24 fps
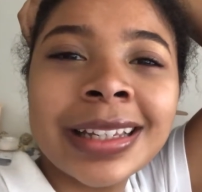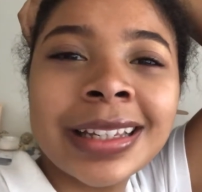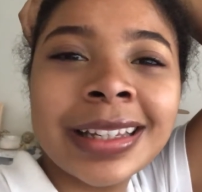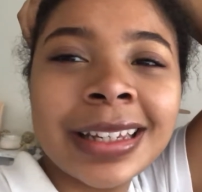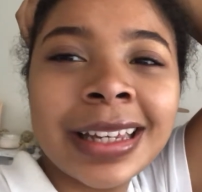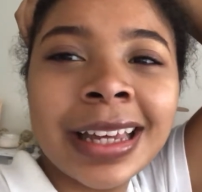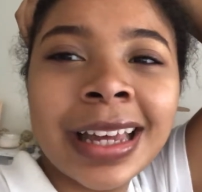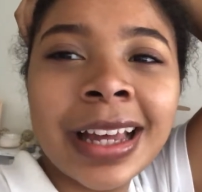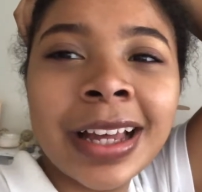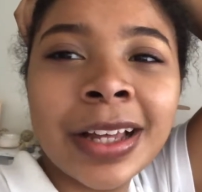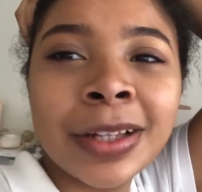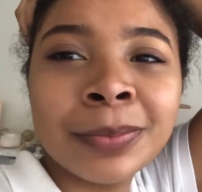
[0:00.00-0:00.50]

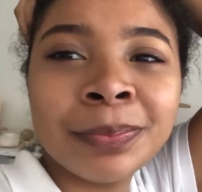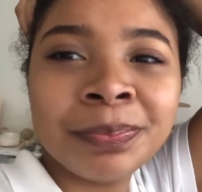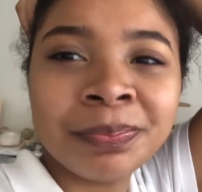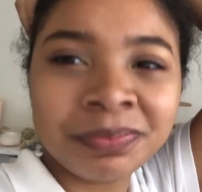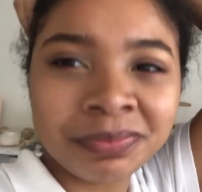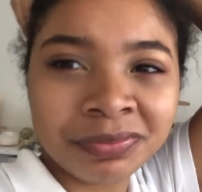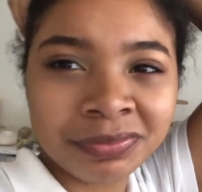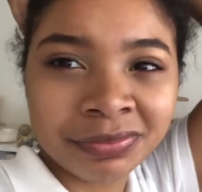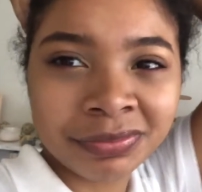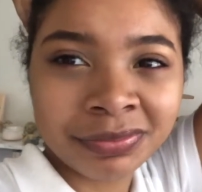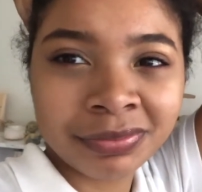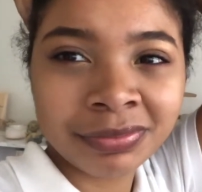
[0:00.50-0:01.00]
yeah,
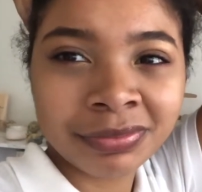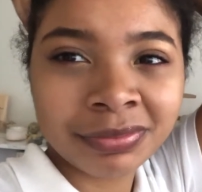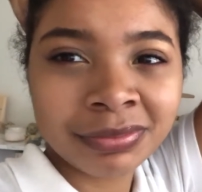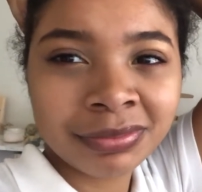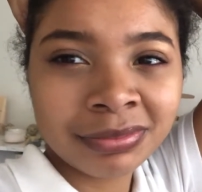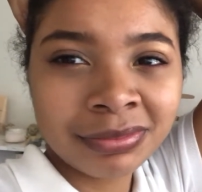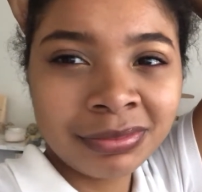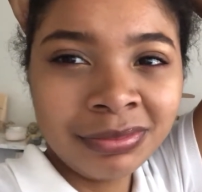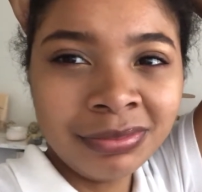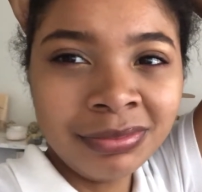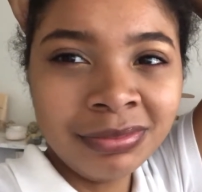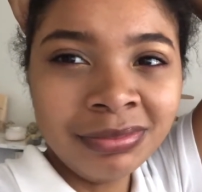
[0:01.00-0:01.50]

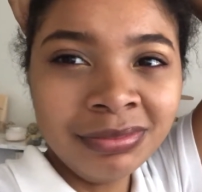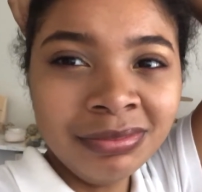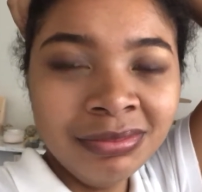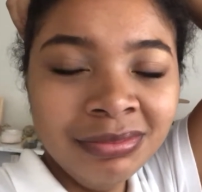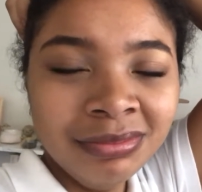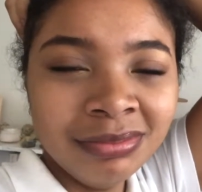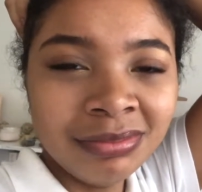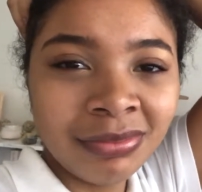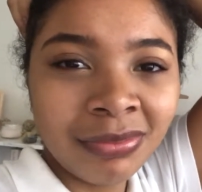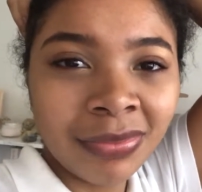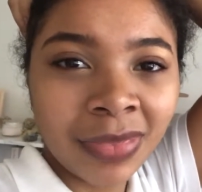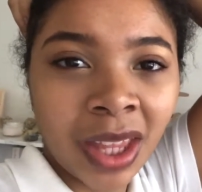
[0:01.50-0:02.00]

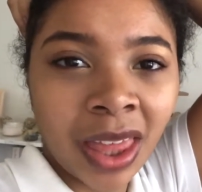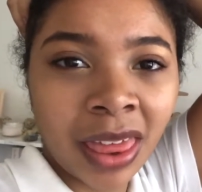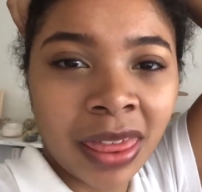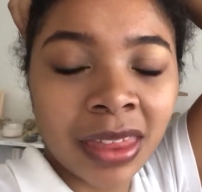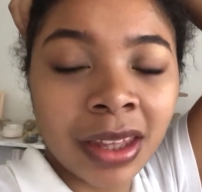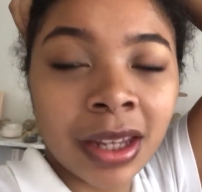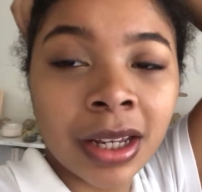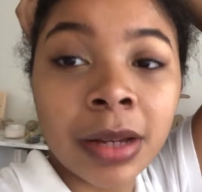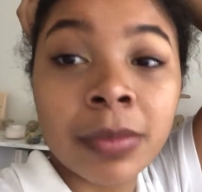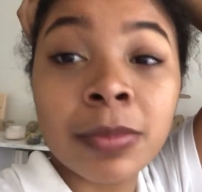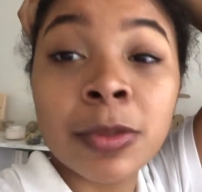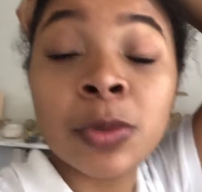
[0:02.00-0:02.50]
I
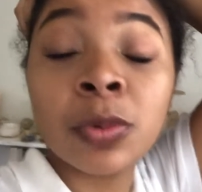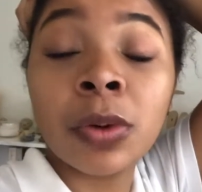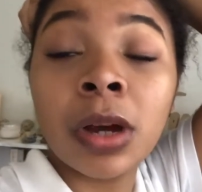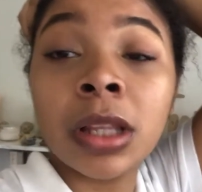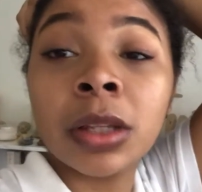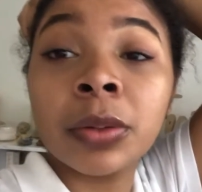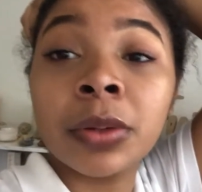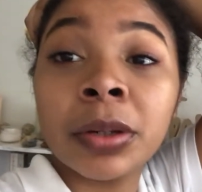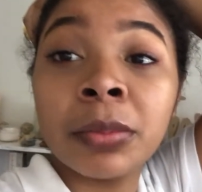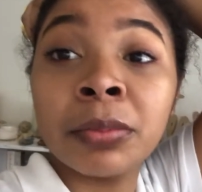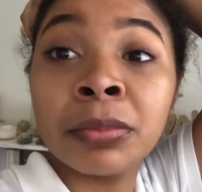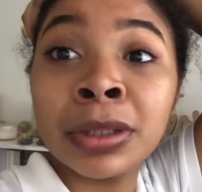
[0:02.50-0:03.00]
think I'm
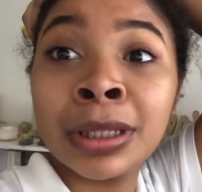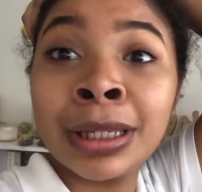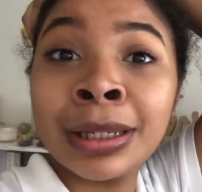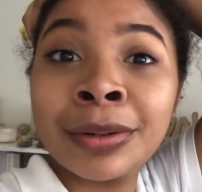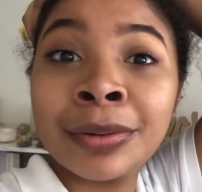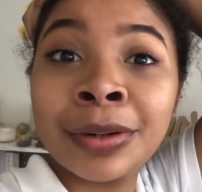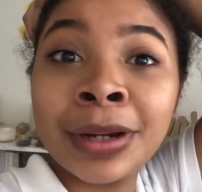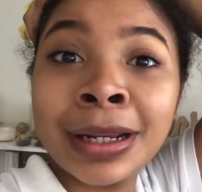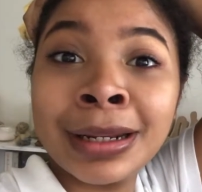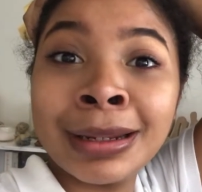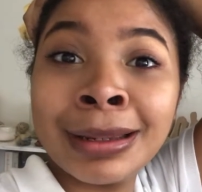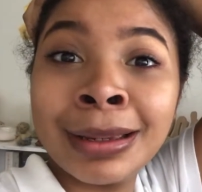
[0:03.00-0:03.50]
swallowing blood
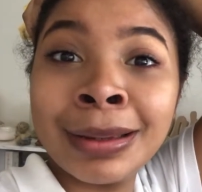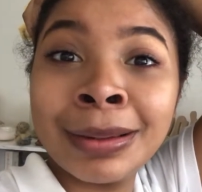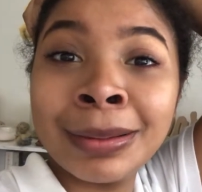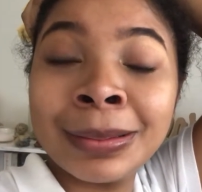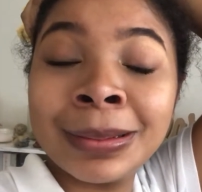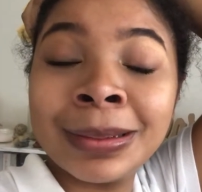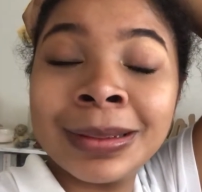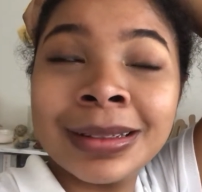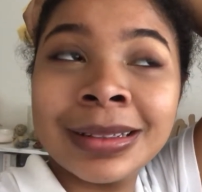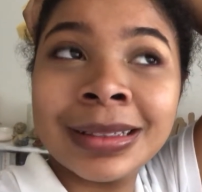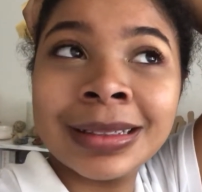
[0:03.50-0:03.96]
right now.